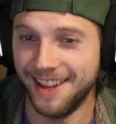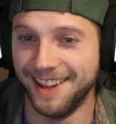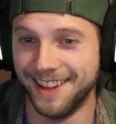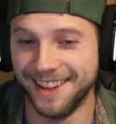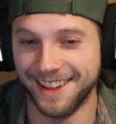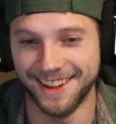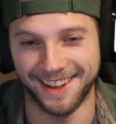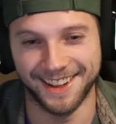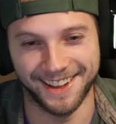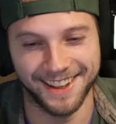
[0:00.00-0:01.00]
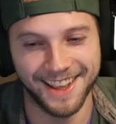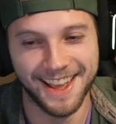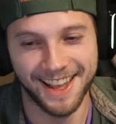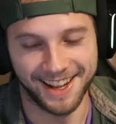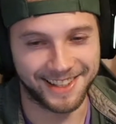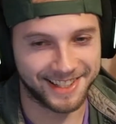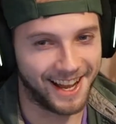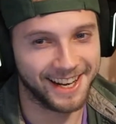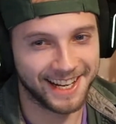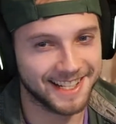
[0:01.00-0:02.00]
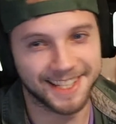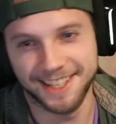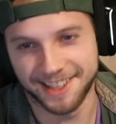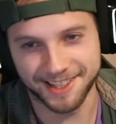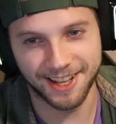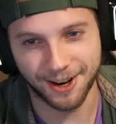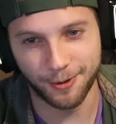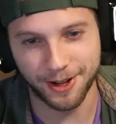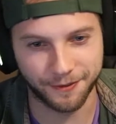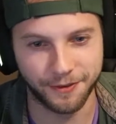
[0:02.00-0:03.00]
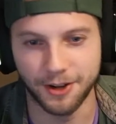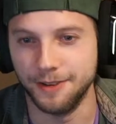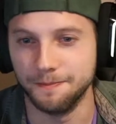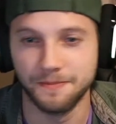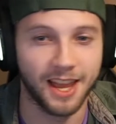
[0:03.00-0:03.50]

It's not easy and it's not always fun.